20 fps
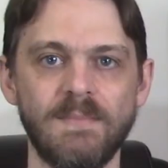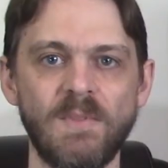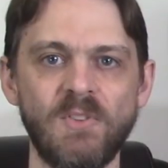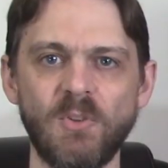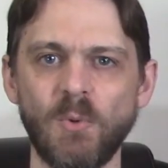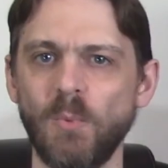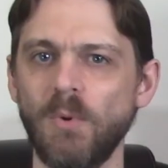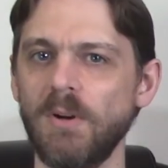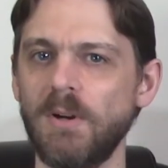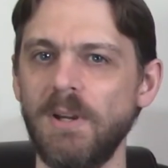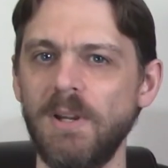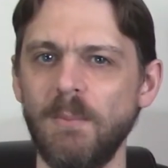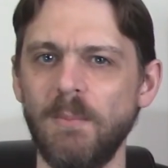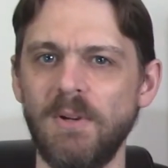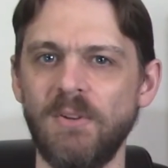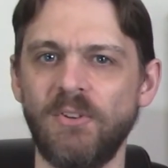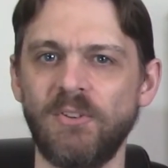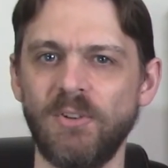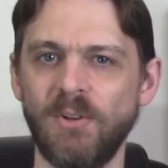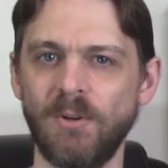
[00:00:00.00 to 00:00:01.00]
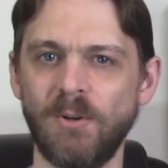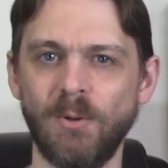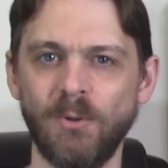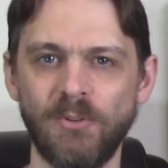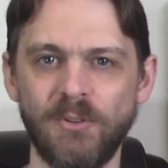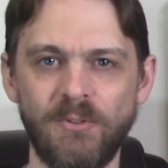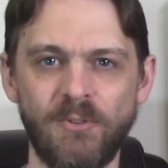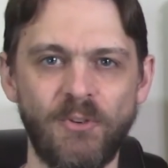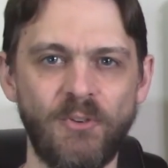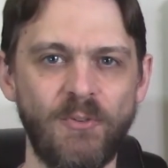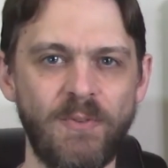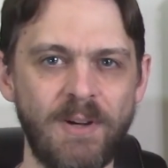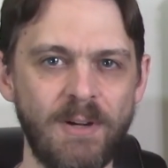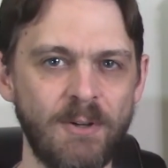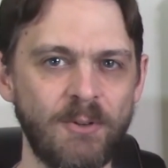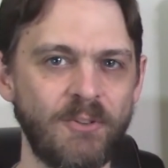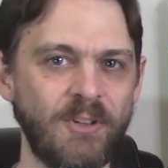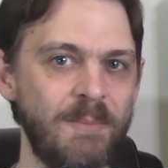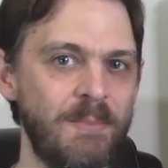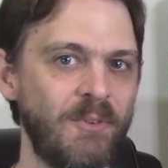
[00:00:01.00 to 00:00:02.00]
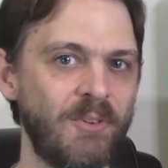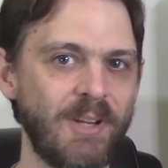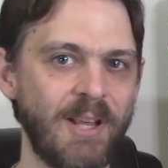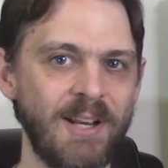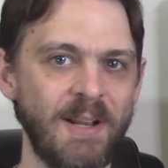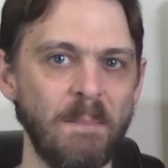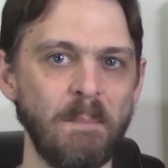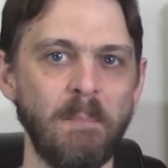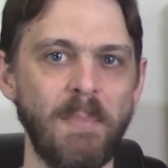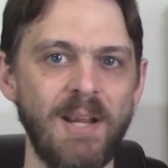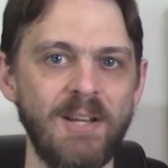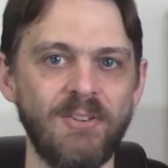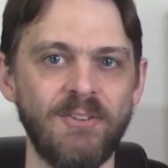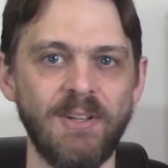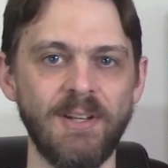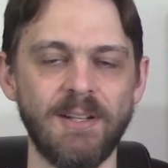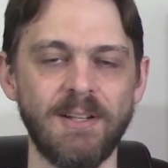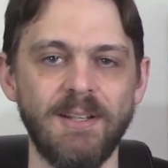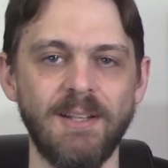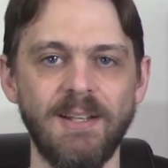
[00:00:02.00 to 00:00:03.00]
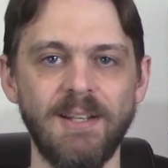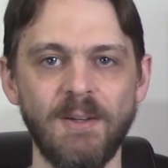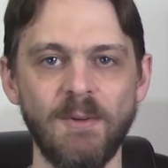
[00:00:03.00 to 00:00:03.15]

So working with circles and spheres seems kind of basic.